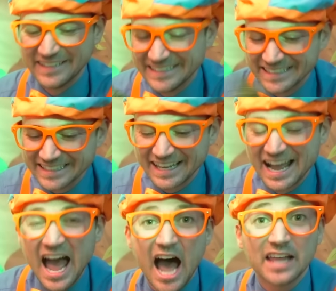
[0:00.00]

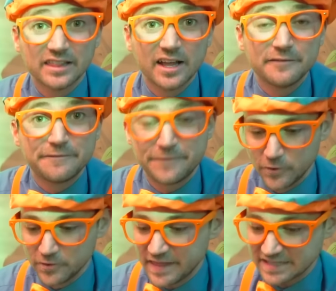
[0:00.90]
I love
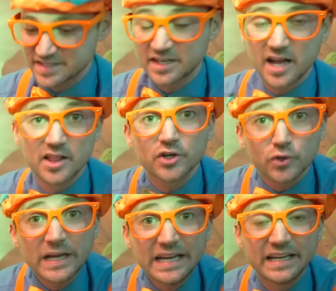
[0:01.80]
food that's the color
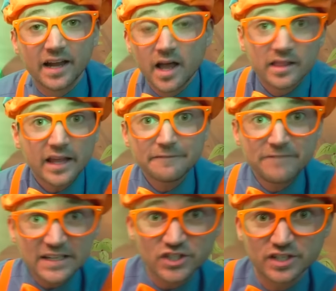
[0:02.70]
green, like
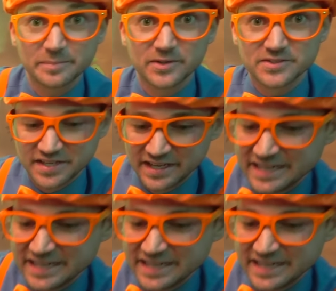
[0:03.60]
vegetables.